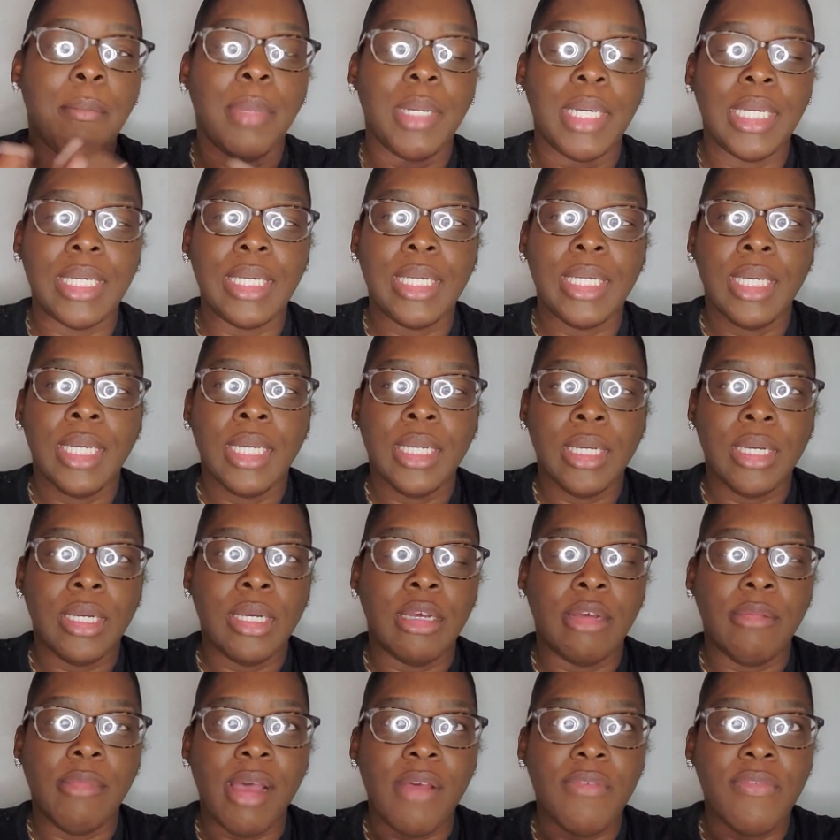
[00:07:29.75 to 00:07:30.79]
But
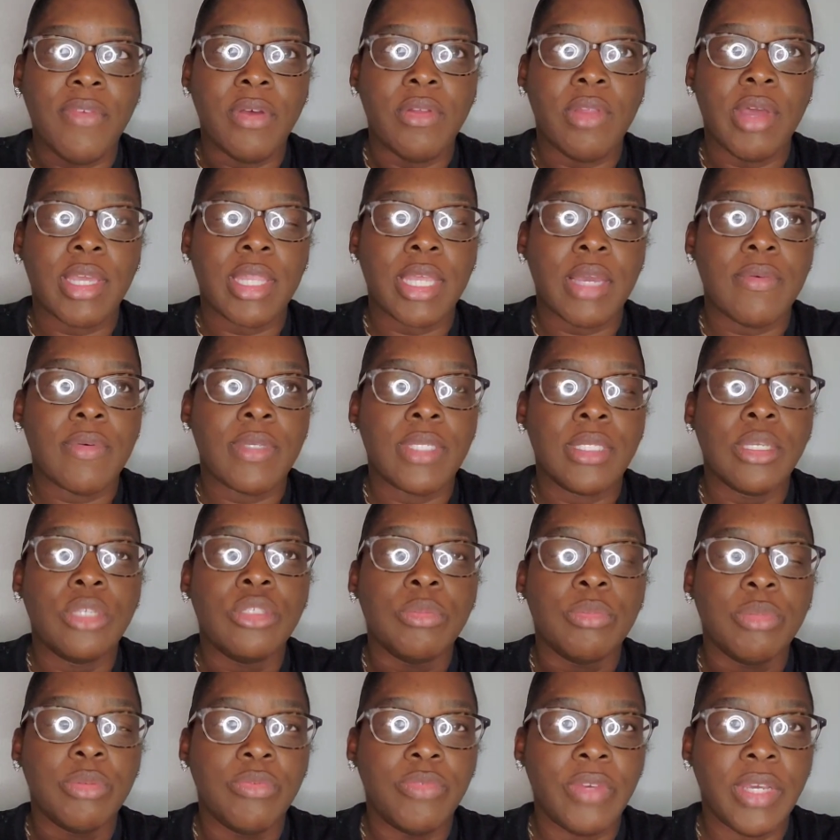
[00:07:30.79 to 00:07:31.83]
I felt like that was such
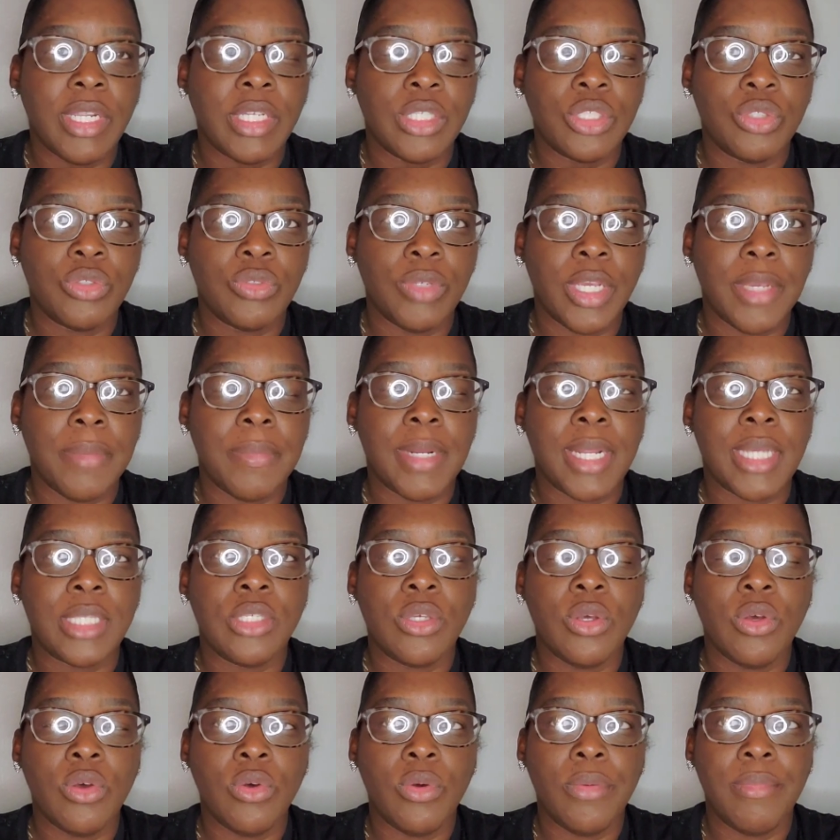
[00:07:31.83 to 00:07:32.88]
a prophetic dream, and I
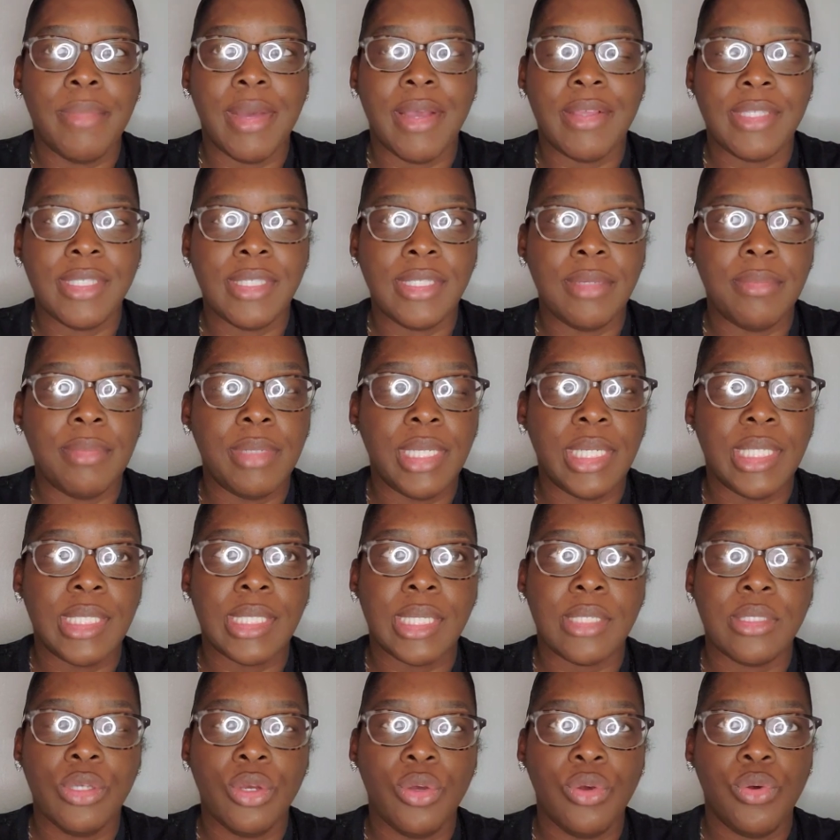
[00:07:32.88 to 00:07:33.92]
told my siblings,
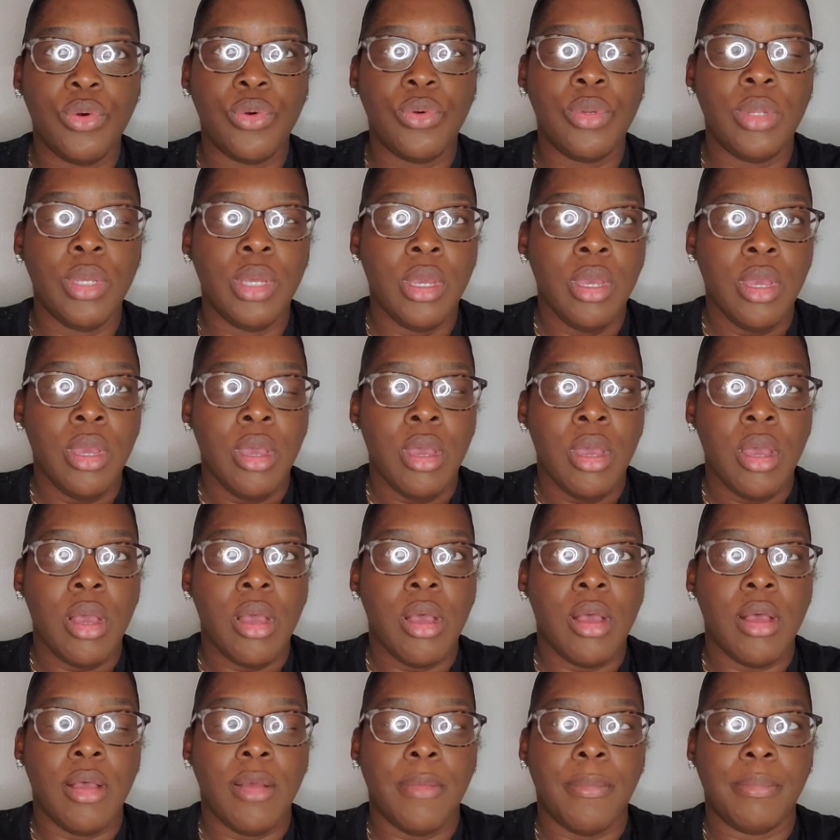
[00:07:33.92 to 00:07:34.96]
I told
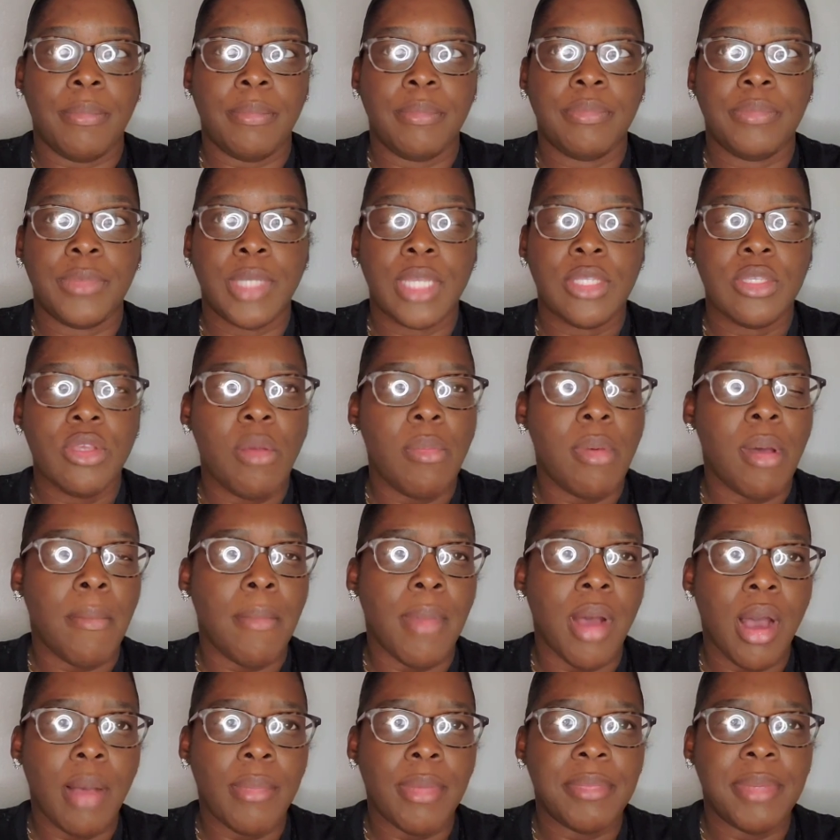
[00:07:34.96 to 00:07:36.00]
my
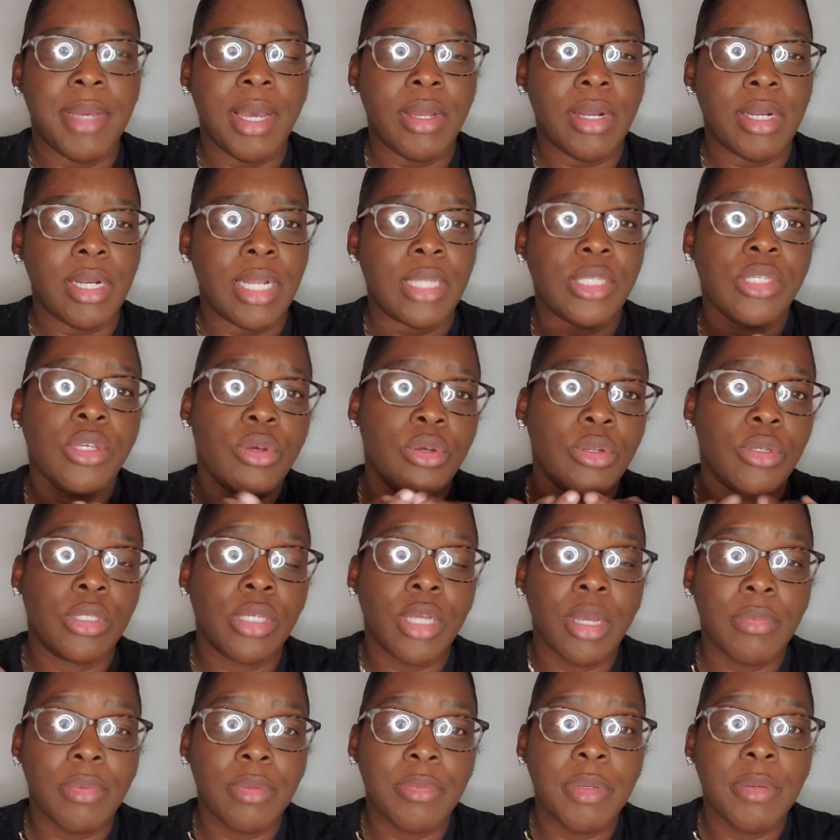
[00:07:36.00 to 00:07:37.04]
mom about it, and I told a
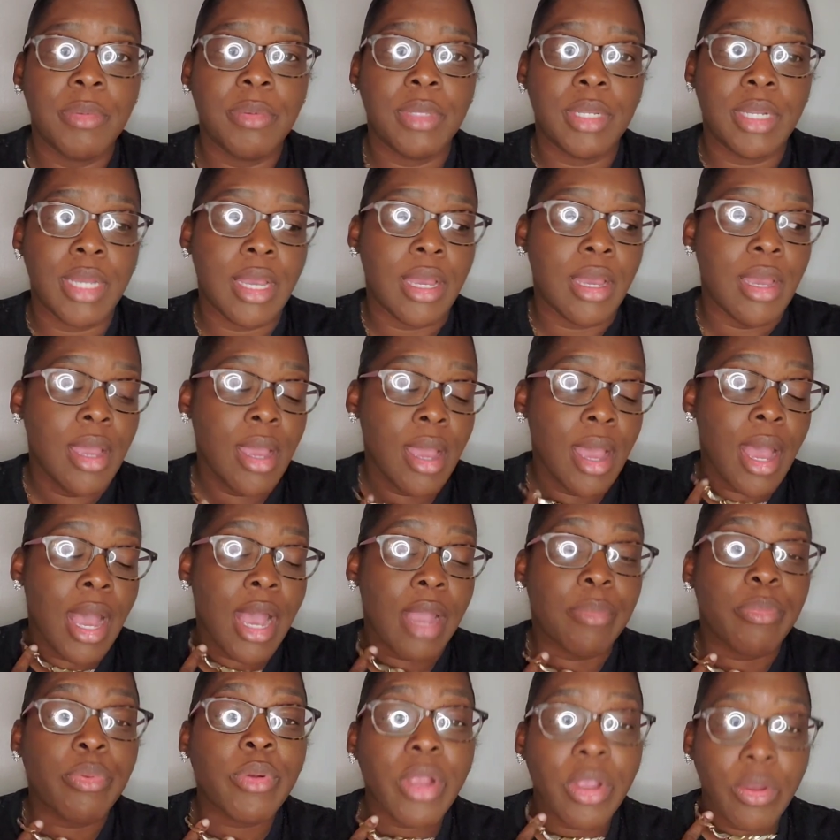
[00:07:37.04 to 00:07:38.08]
couple of people that
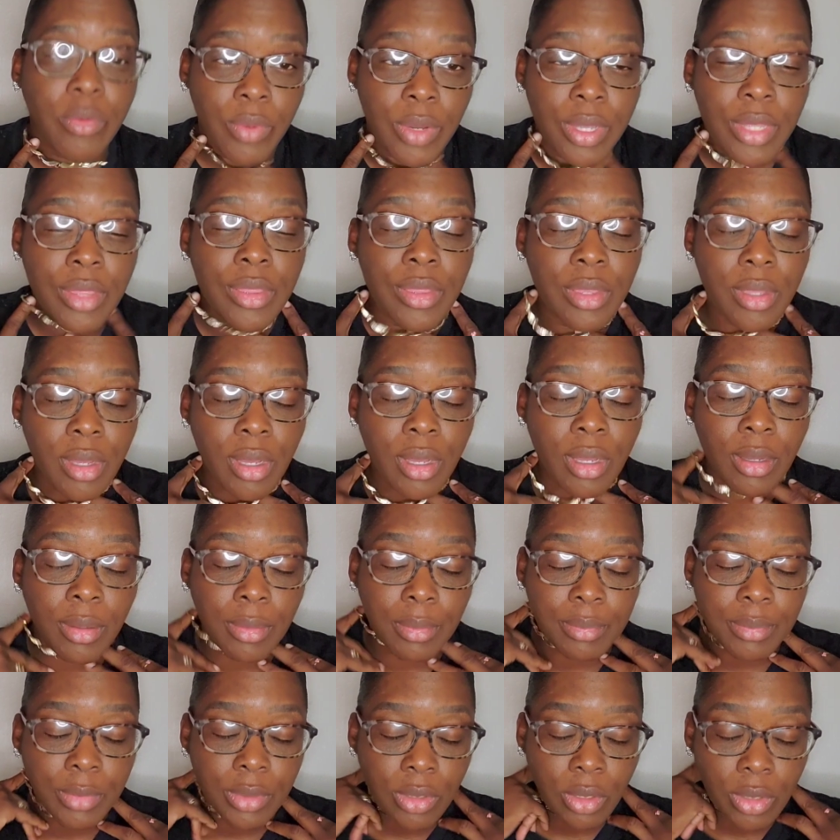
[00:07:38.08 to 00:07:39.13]
I pray with
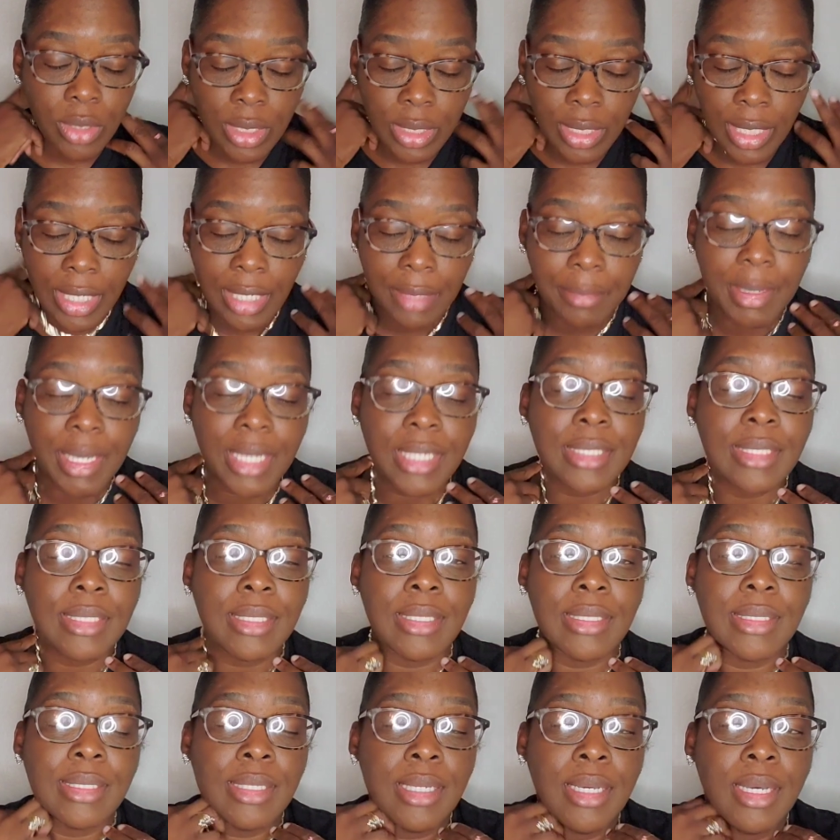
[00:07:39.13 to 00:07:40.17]
on a daily
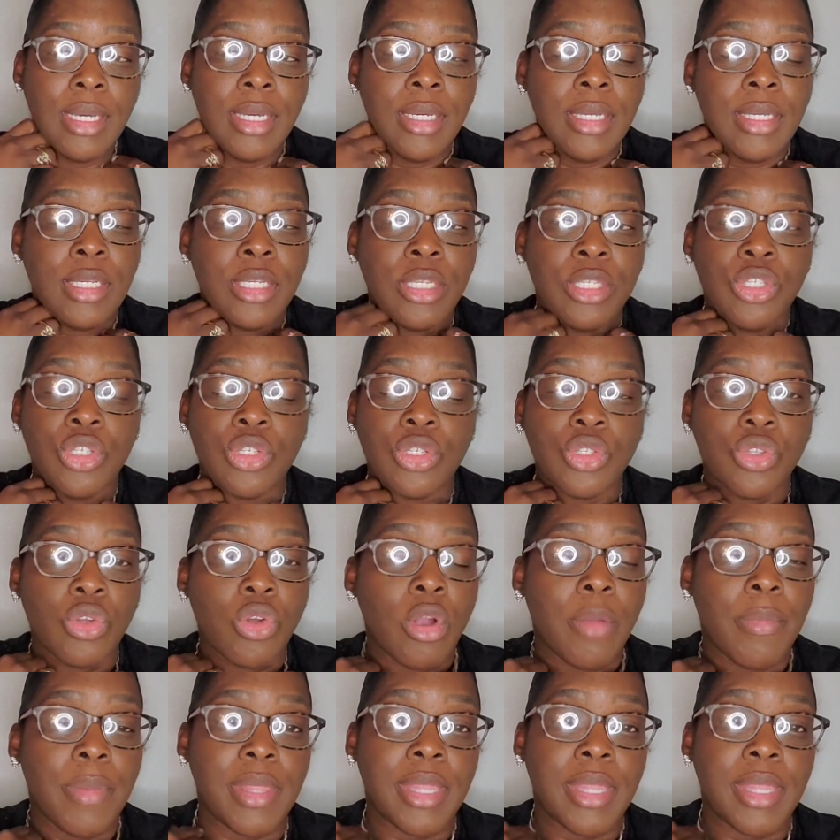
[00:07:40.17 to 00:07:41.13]
basis to store up.